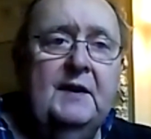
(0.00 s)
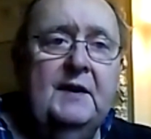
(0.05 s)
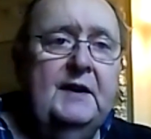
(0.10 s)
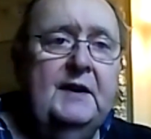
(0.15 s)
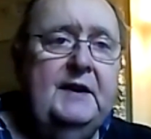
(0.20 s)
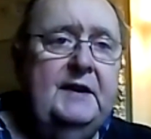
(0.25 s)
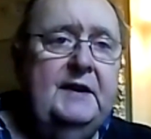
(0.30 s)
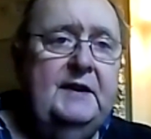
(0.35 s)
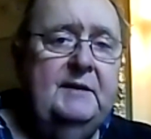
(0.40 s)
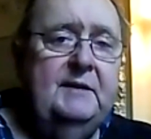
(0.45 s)

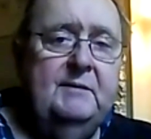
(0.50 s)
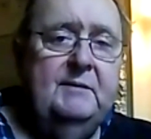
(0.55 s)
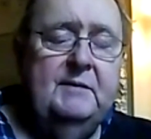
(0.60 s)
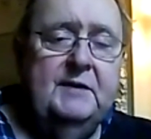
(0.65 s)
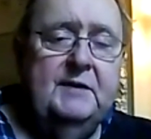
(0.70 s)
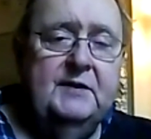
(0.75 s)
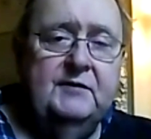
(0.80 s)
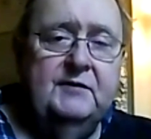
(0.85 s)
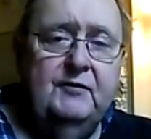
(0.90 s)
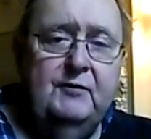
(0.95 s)
he
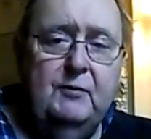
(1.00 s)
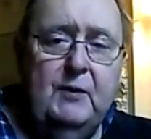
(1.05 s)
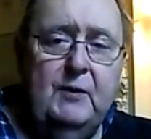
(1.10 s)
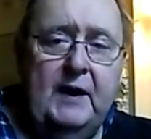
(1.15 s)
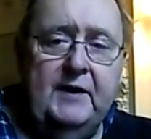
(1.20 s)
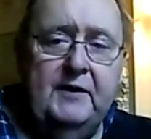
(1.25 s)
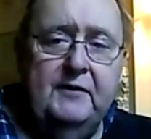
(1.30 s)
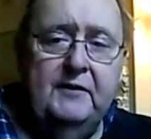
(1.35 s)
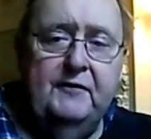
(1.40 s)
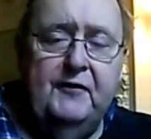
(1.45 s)
is
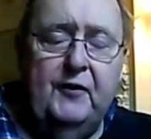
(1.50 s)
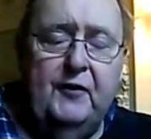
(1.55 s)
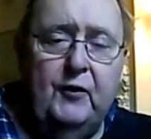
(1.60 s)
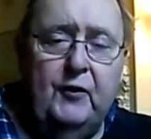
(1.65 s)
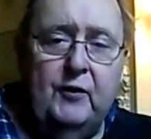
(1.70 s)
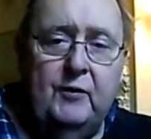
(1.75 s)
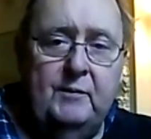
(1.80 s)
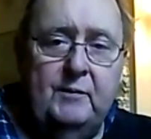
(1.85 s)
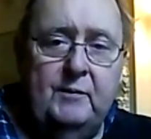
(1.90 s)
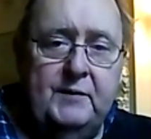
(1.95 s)
well
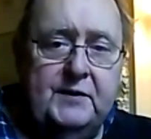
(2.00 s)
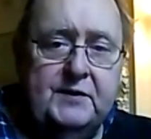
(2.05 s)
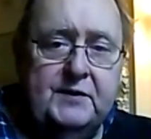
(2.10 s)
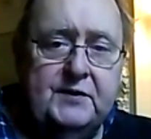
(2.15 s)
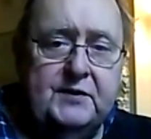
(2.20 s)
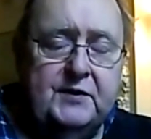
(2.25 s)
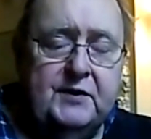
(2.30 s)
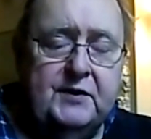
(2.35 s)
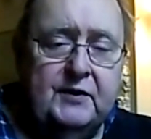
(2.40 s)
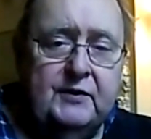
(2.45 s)
informed
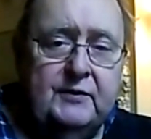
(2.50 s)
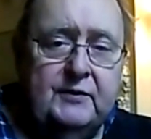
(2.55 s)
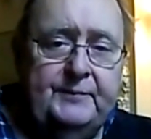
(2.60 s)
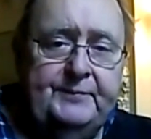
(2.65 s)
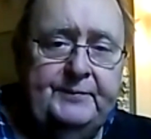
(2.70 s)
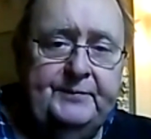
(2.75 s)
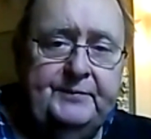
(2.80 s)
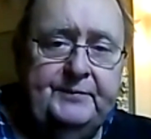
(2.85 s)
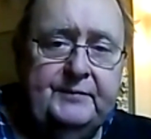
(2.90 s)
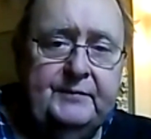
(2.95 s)
as to
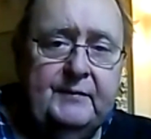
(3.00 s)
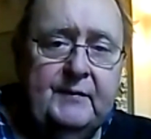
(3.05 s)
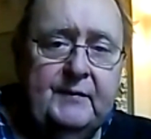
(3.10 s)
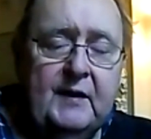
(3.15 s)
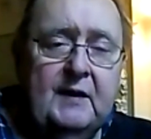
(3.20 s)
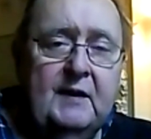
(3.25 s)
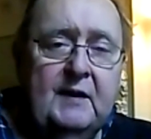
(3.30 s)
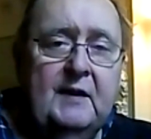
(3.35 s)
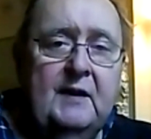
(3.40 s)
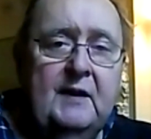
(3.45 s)

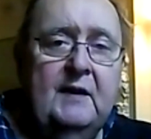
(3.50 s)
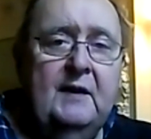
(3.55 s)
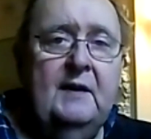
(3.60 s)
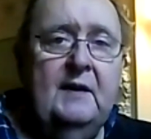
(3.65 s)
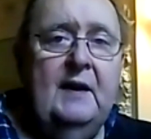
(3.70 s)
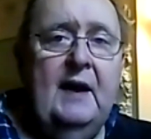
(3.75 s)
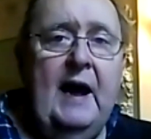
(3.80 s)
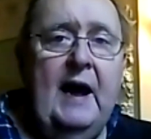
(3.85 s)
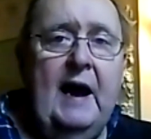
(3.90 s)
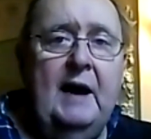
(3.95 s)

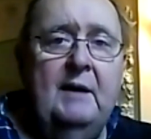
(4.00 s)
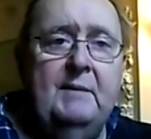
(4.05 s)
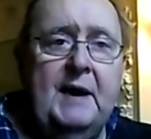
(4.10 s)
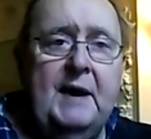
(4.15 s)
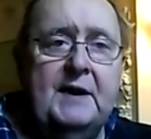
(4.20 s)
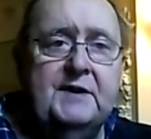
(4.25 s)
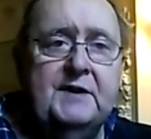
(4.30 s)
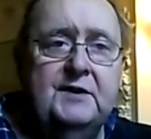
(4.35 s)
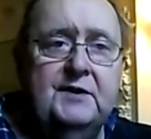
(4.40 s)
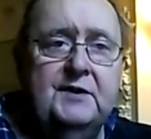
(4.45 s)
how
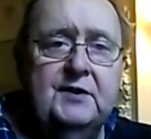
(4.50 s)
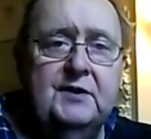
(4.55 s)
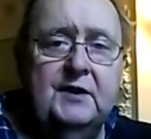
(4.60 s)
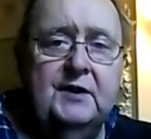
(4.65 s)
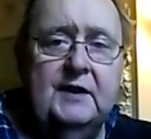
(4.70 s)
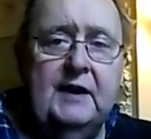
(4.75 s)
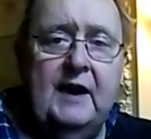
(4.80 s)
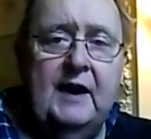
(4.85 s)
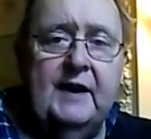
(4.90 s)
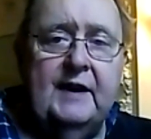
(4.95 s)
matters
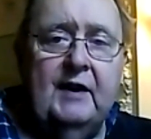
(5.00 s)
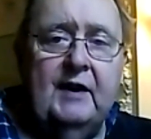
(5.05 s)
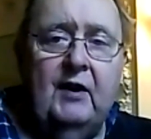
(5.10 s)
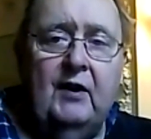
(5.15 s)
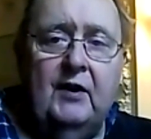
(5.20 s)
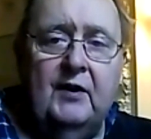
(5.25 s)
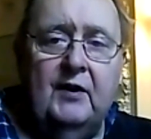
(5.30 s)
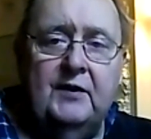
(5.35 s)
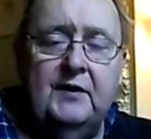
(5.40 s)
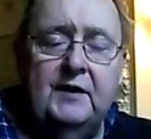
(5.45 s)
are going
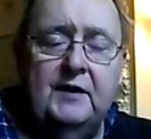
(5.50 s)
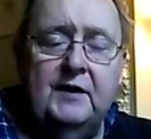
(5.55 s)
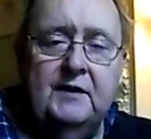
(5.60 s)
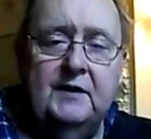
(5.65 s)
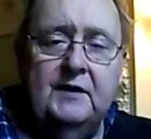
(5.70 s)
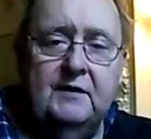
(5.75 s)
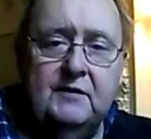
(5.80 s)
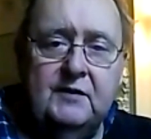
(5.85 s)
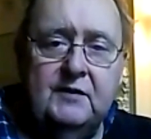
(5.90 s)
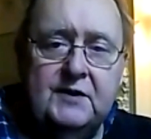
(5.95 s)
on
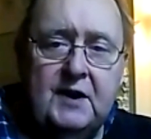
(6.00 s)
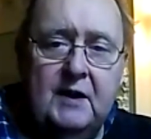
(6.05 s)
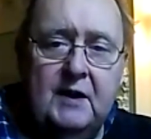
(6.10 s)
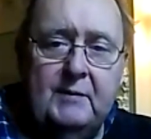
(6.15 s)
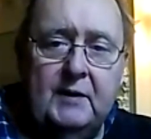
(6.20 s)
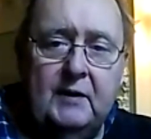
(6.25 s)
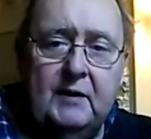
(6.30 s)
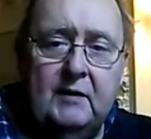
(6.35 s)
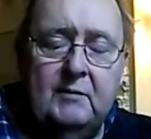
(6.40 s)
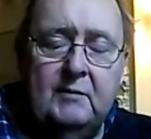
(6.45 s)
in
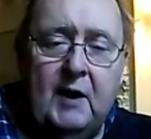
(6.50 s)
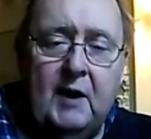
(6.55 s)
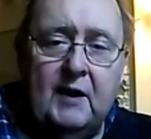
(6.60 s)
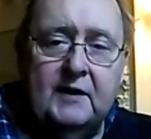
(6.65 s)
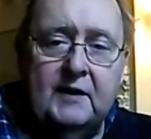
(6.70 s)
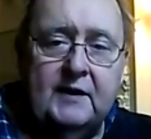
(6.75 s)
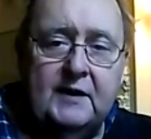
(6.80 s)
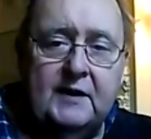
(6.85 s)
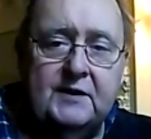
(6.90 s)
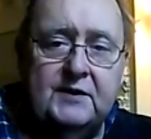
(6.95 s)
terminal
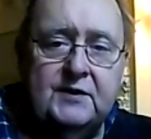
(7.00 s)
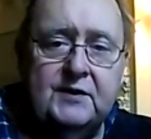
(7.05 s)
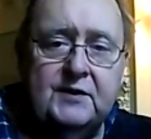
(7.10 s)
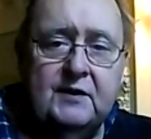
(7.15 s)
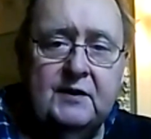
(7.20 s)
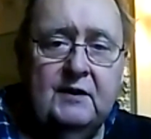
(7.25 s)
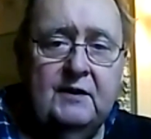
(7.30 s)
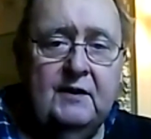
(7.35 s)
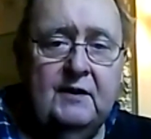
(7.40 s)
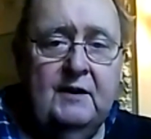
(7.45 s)
markets.
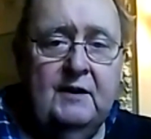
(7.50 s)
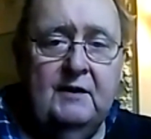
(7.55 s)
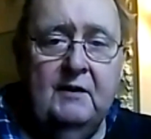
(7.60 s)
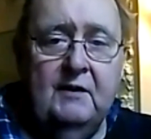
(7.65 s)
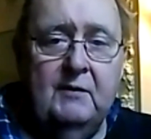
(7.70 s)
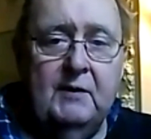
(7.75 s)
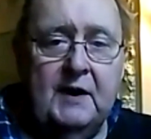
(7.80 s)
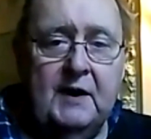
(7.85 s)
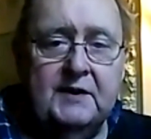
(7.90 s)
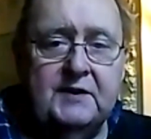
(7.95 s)

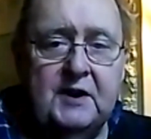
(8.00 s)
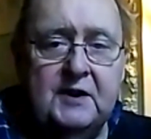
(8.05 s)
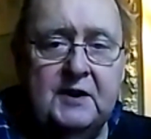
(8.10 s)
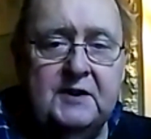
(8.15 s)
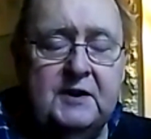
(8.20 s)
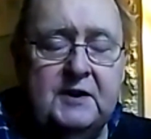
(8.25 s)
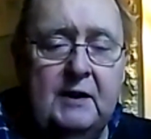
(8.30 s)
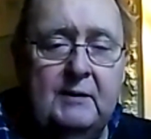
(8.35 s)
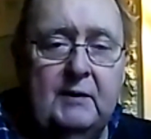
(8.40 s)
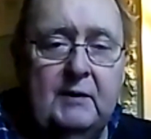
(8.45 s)
When I
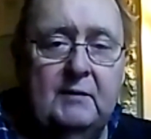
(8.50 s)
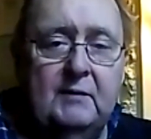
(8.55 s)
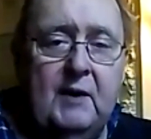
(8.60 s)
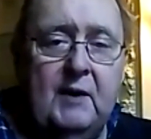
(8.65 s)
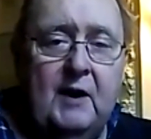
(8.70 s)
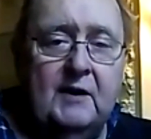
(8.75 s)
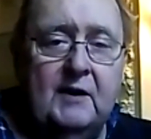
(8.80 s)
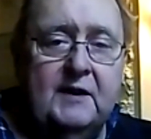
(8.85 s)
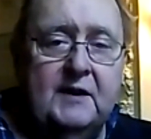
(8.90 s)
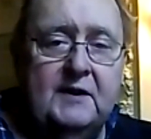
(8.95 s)
said terminal
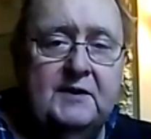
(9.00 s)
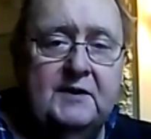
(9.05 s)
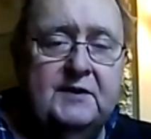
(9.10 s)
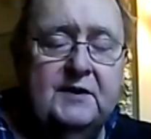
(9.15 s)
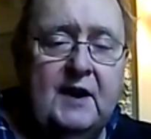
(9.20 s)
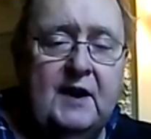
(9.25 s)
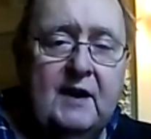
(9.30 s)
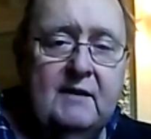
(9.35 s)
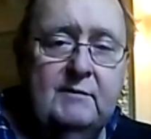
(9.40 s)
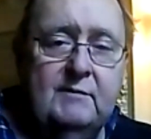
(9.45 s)
markets,
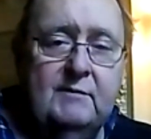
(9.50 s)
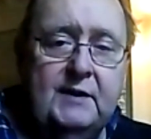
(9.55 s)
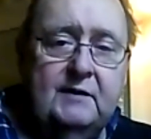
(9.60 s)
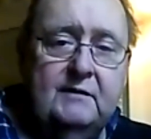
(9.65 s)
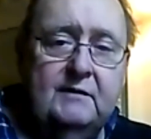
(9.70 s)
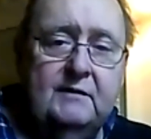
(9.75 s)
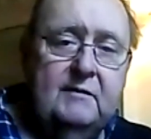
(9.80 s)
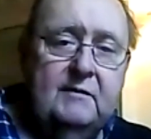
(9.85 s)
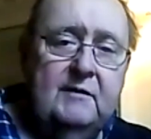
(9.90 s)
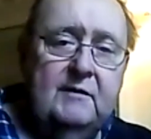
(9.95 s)
I
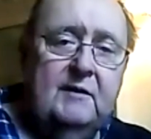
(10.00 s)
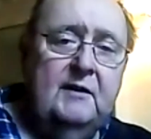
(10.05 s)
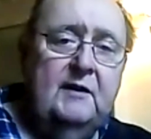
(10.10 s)
mean